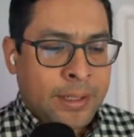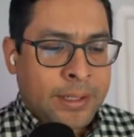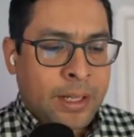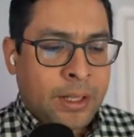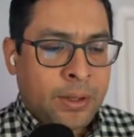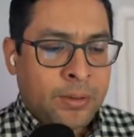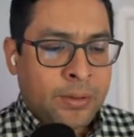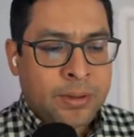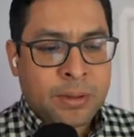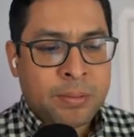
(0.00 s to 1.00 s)
it's telling
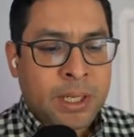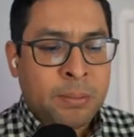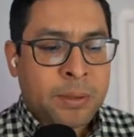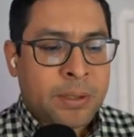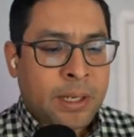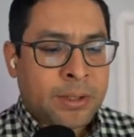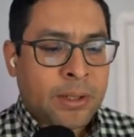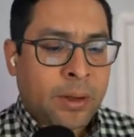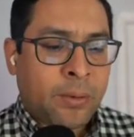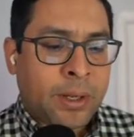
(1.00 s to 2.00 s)
you some tips as
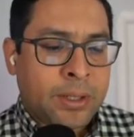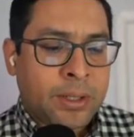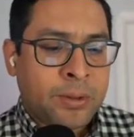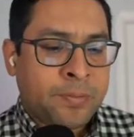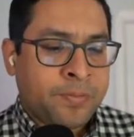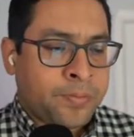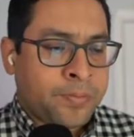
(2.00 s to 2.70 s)
to like what to do.